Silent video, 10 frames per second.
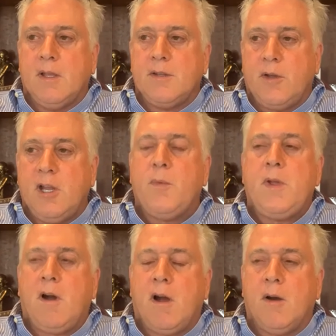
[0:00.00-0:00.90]
So here
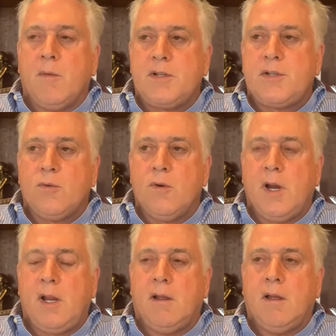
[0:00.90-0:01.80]
we are
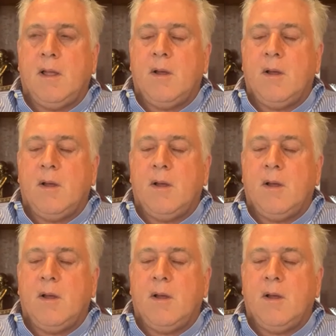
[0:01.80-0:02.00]
restoring